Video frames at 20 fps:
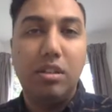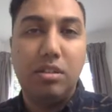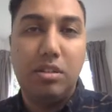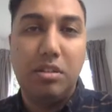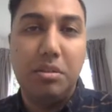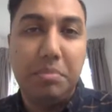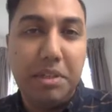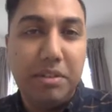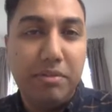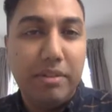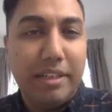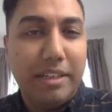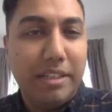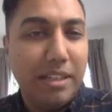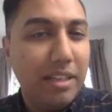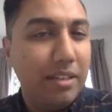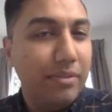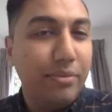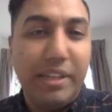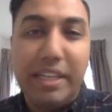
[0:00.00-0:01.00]
to be
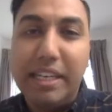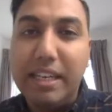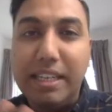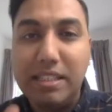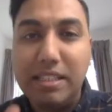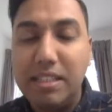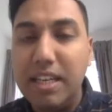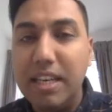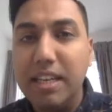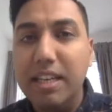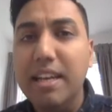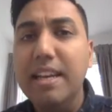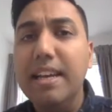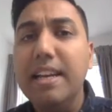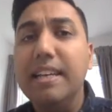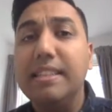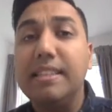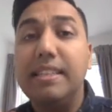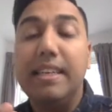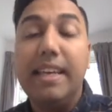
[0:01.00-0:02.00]
realistic
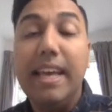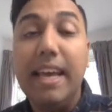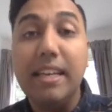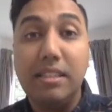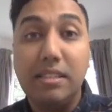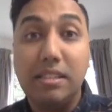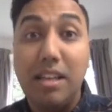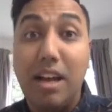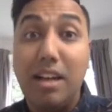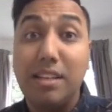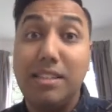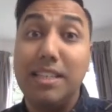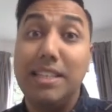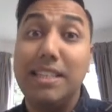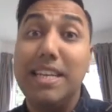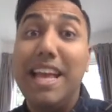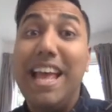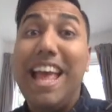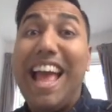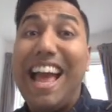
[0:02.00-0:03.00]
to get
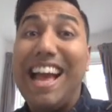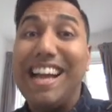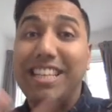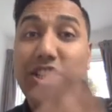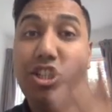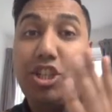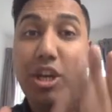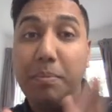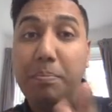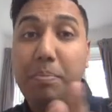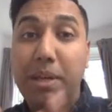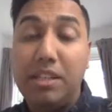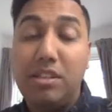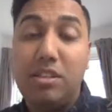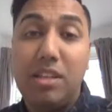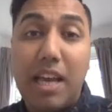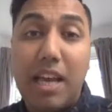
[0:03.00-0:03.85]
started and jump into